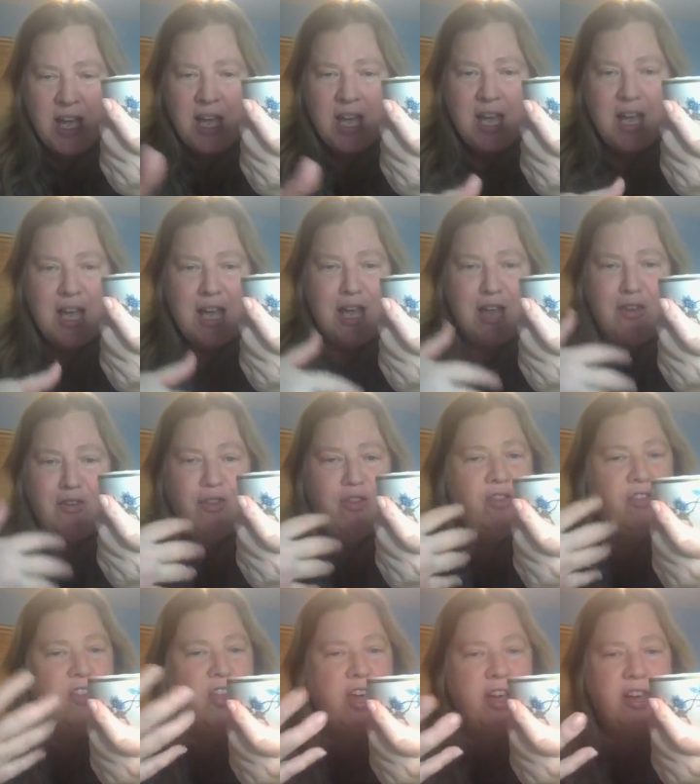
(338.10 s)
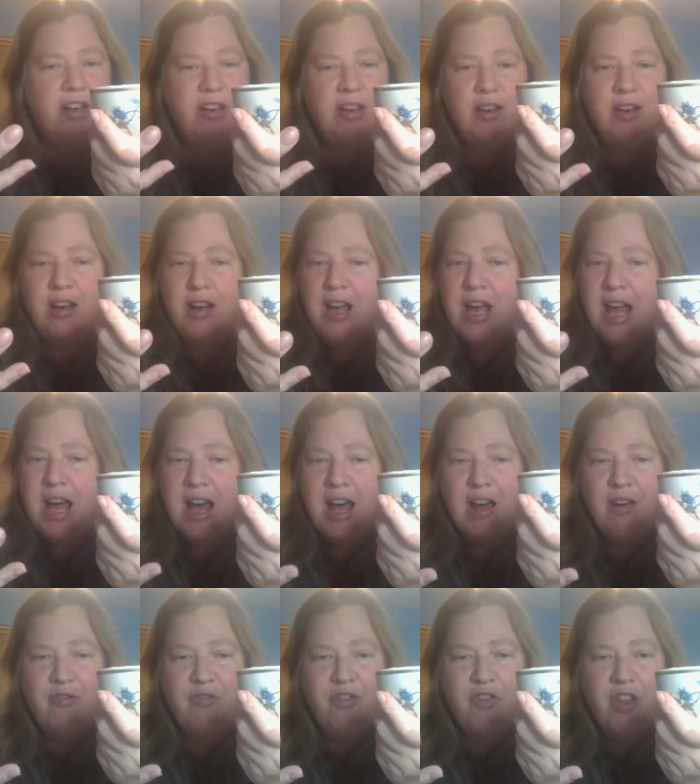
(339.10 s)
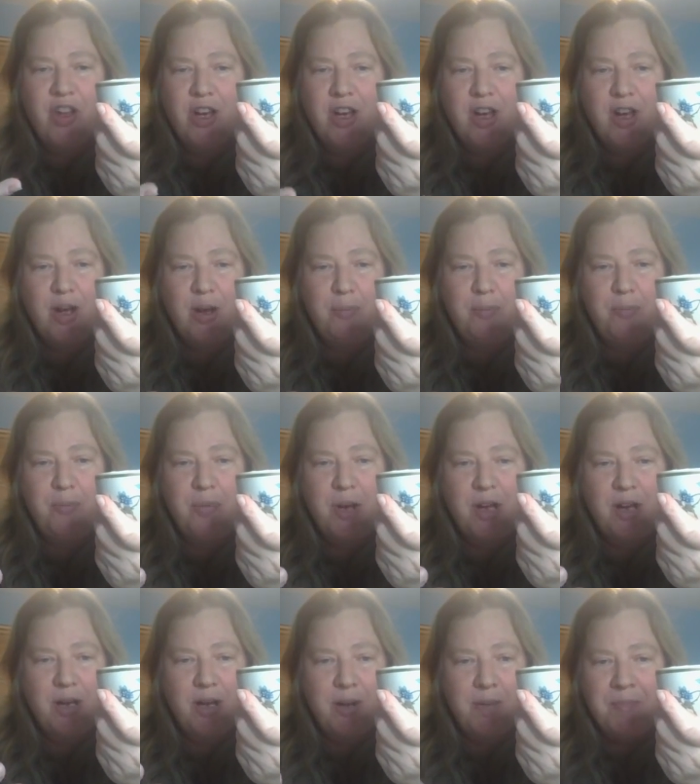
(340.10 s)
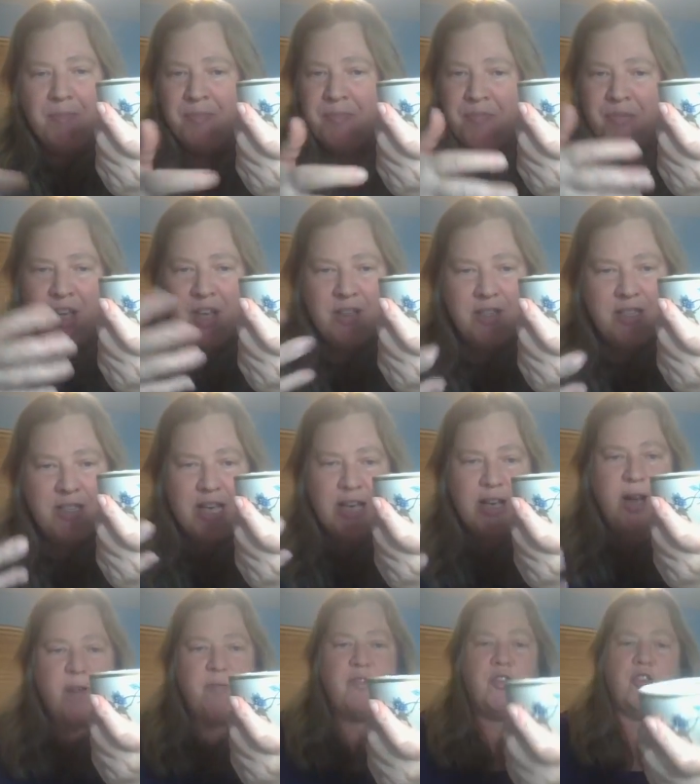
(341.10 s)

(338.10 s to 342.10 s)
and then have the cup uh, set up for